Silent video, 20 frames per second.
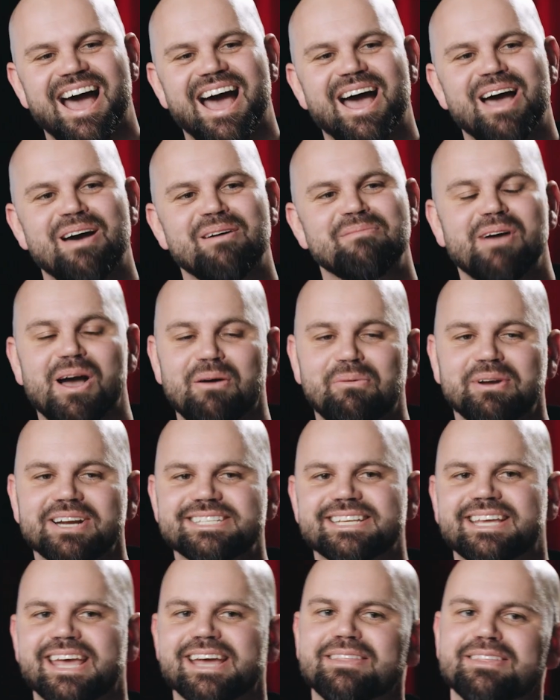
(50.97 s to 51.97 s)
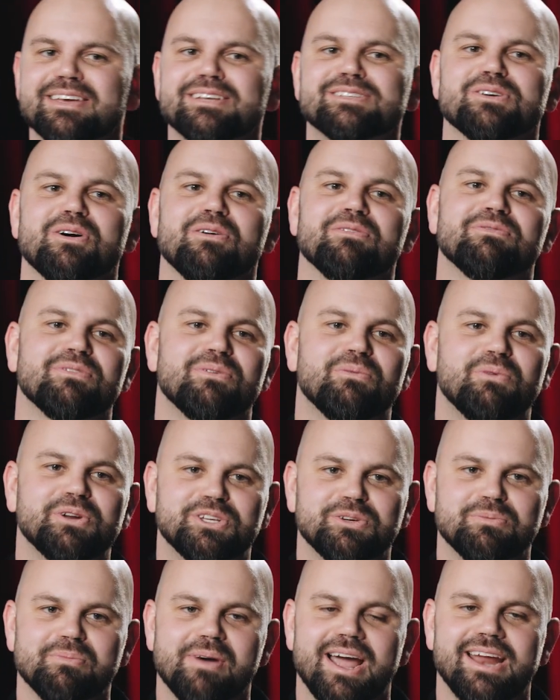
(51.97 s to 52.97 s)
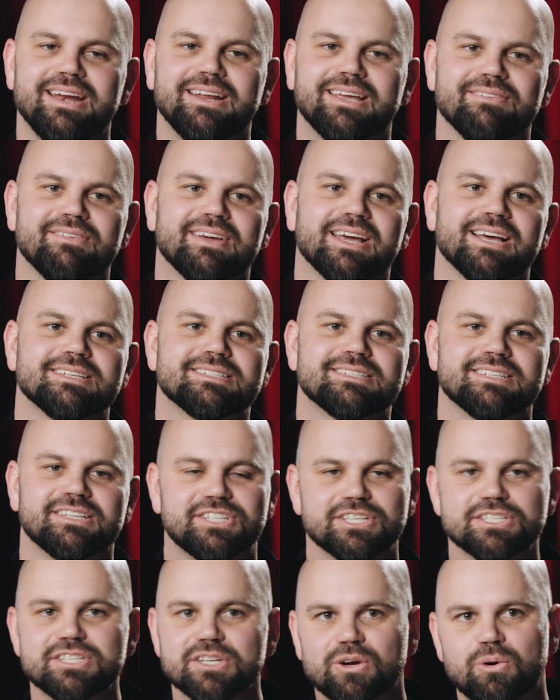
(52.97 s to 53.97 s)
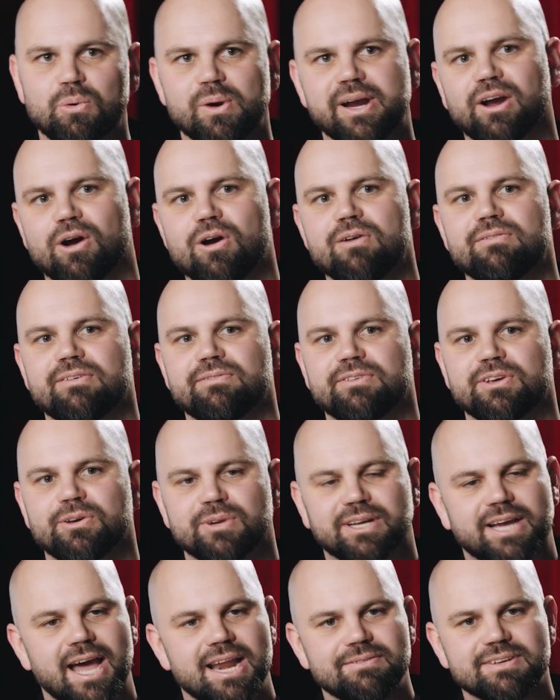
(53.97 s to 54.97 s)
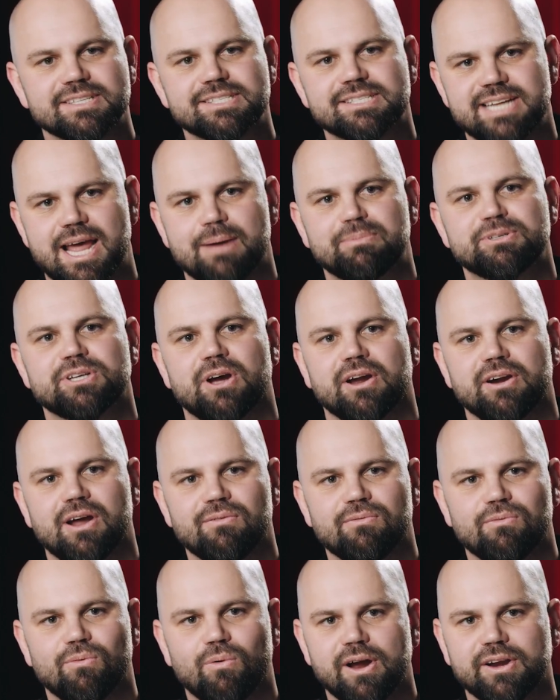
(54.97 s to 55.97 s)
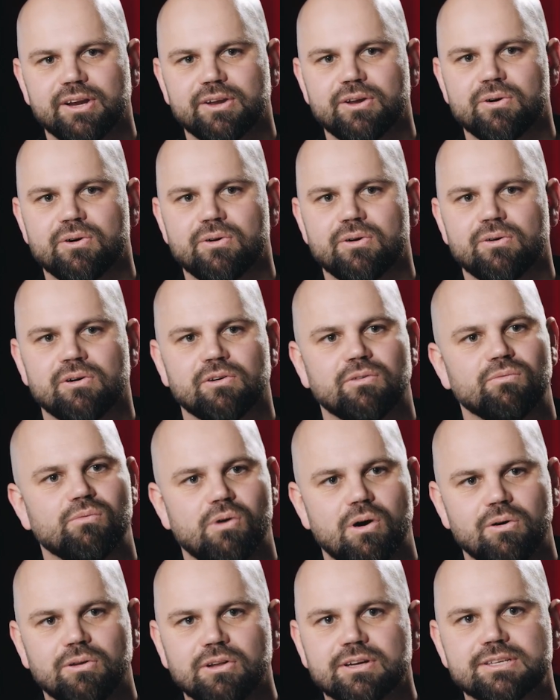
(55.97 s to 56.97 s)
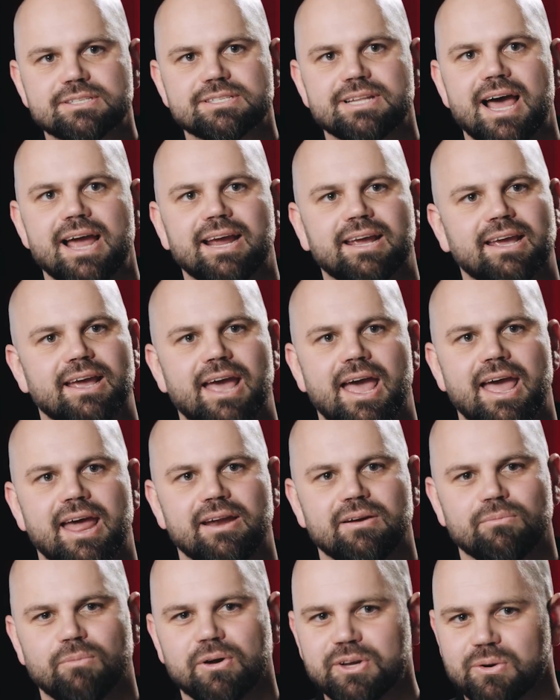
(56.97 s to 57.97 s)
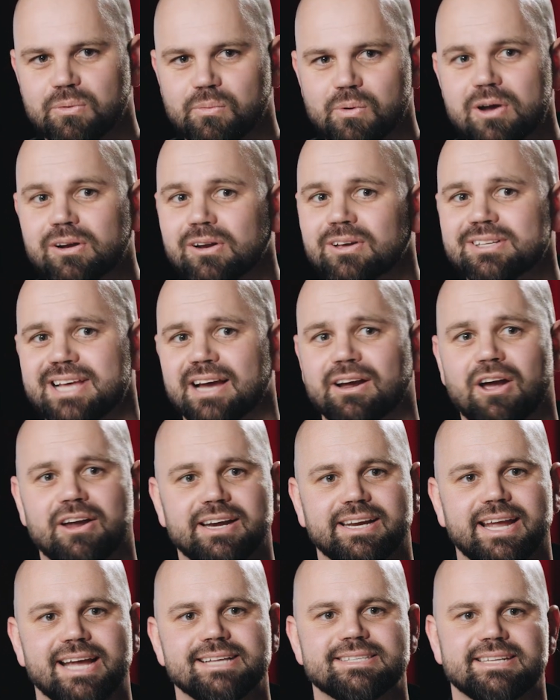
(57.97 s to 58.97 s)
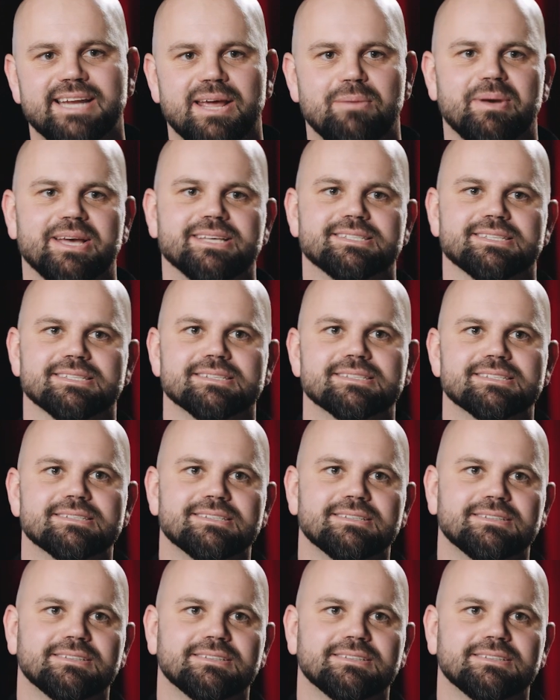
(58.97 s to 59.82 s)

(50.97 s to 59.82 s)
I wanted to kick things off. Would you mind giving us just a quick overview, kind of a snapshot of what your role looks like and what your work looks like on a day-to-day basis?